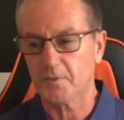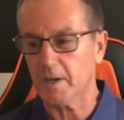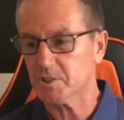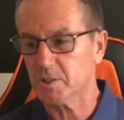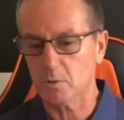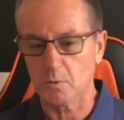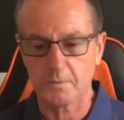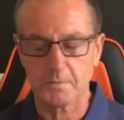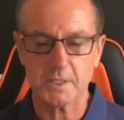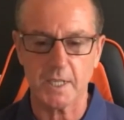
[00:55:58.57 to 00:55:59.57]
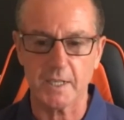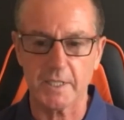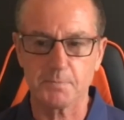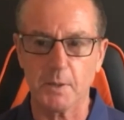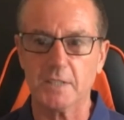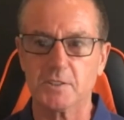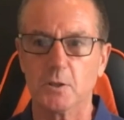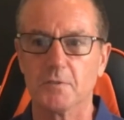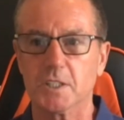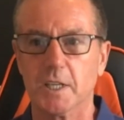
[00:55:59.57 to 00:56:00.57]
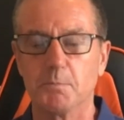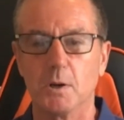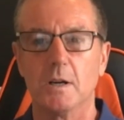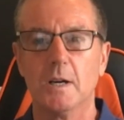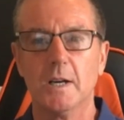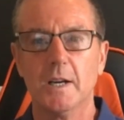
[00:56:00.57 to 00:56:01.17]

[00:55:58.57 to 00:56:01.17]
Fashanu, who sadly has passed, obviously, but